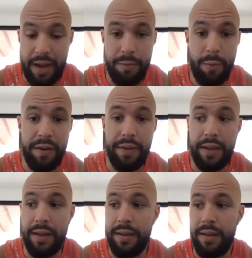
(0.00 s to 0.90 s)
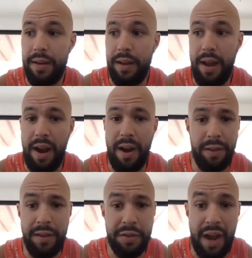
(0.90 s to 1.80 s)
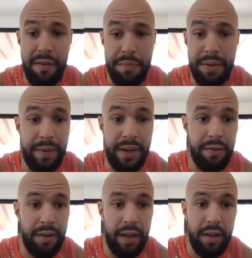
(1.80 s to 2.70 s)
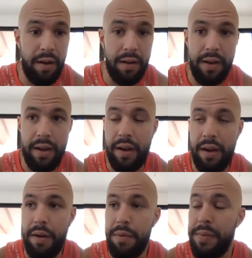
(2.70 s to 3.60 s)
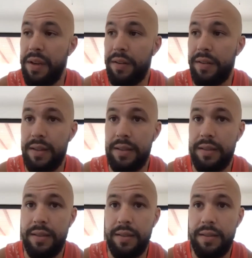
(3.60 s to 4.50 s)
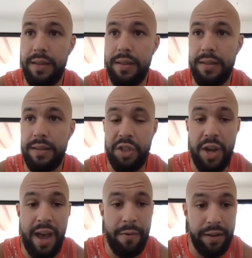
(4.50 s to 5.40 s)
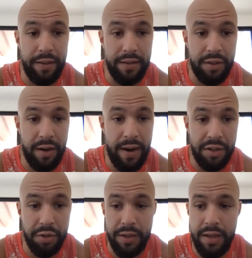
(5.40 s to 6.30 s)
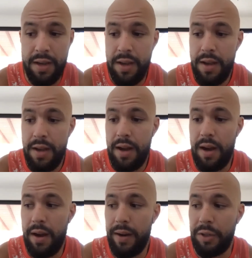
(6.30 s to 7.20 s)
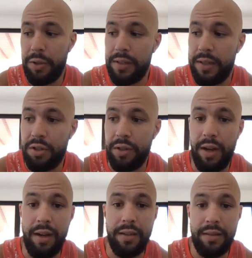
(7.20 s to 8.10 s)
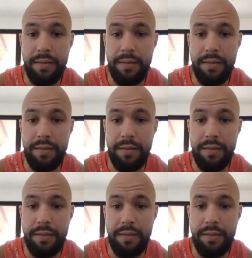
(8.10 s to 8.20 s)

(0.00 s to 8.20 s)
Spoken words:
went vegan early I haven't been vegan for that long. I've been vegan since January this year, actually. I transitioned because